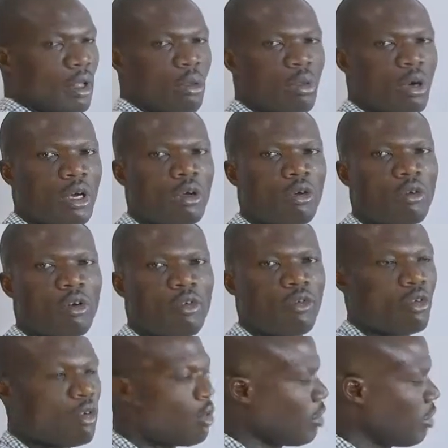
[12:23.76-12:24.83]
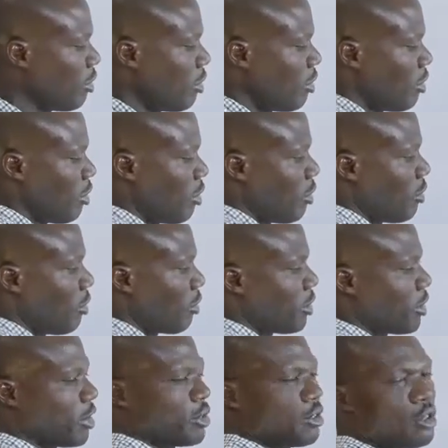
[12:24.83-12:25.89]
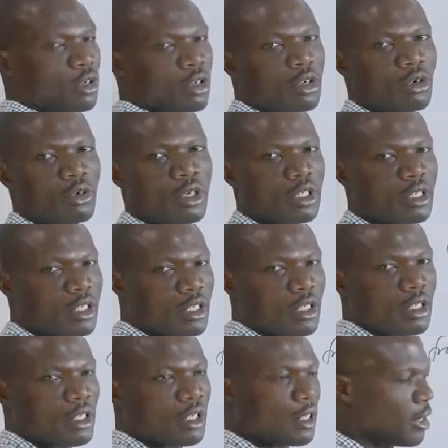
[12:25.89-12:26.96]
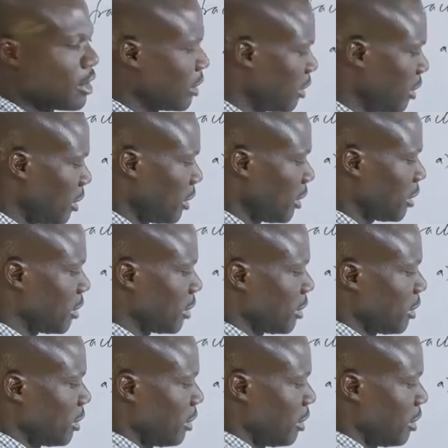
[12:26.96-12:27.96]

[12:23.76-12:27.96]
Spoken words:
1/4, which is called what? Yes.